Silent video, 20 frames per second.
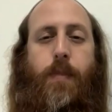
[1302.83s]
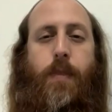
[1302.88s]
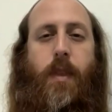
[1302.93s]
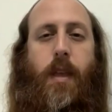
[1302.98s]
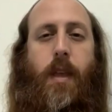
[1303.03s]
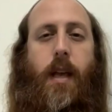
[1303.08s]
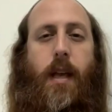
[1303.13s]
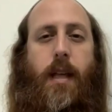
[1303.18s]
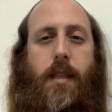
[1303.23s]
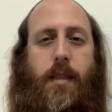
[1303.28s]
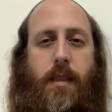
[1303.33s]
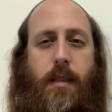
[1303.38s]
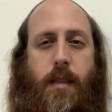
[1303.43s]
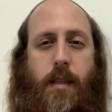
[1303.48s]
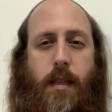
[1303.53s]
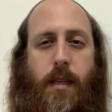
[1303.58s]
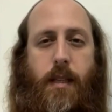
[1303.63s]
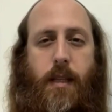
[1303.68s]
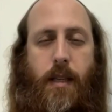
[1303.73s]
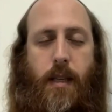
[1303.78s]
and
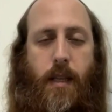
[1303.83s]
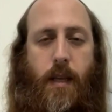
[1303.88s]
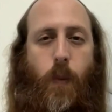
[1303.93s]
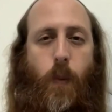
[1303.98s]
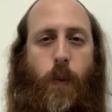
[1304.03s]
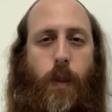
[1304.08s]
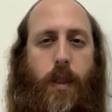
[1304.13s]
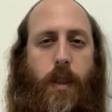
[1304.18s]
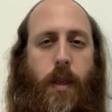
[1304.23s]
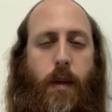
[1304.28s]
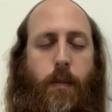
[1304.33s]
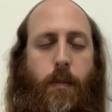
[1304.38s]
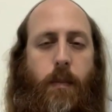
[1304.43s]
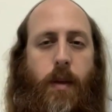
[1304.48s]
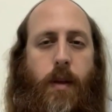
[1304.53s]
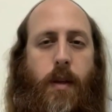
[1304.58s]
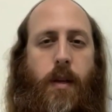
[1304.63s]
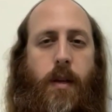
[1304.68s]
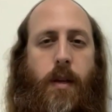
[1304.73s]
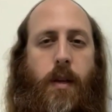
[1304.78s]
dealing with them
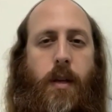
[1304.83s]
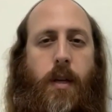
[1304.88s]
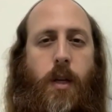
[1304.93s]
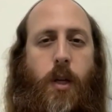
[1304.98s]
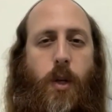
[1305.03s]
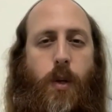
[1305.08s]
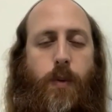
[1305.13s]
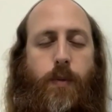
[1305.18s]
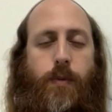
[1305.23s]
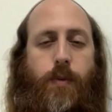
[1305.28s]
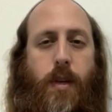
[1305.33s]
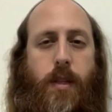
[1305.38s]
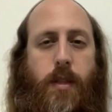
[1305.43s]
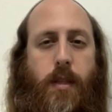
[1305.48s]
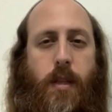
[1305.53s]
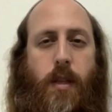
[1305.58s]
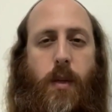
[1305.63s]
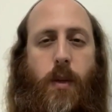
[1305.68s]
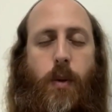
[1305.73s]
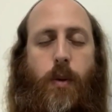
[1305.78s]

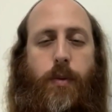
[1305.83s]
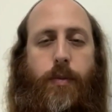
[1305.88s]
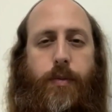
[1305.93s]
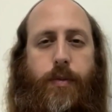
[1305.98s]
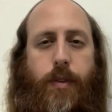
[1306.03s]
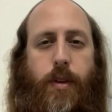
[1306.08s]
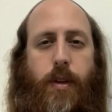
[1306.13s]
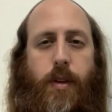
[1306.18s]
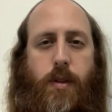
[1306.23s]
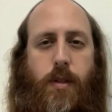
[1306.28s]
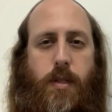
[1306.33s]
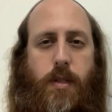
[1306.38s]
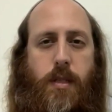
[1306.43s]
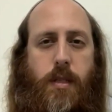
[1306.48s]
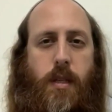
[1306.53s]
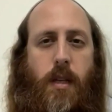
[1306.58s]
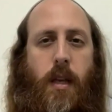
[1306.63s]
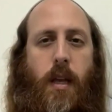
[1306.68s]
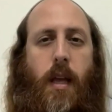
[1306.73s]
confronting your fears,